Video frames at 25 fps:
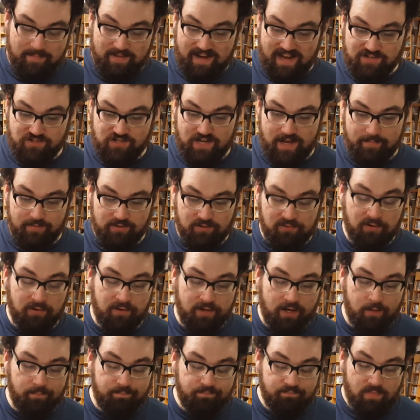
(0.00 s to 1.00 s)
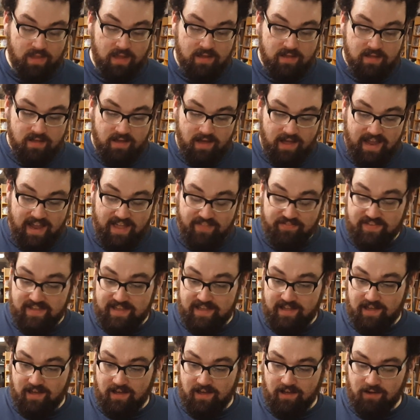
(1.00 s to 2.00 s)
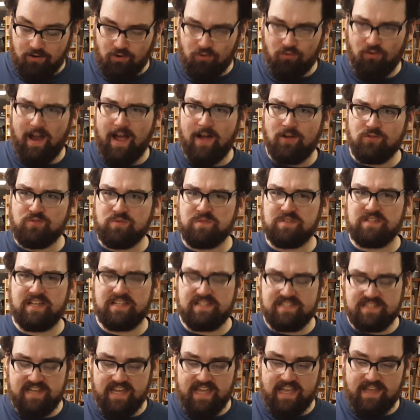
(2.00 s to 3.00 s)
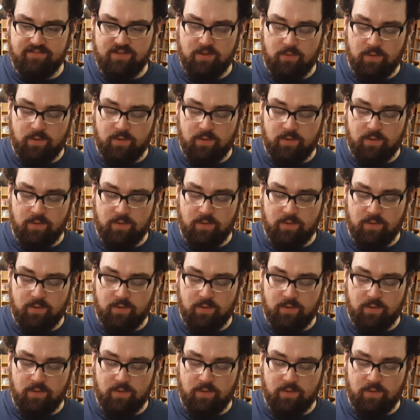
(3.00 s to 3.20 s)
It actually happened earlier. I had the crouch was against Dave.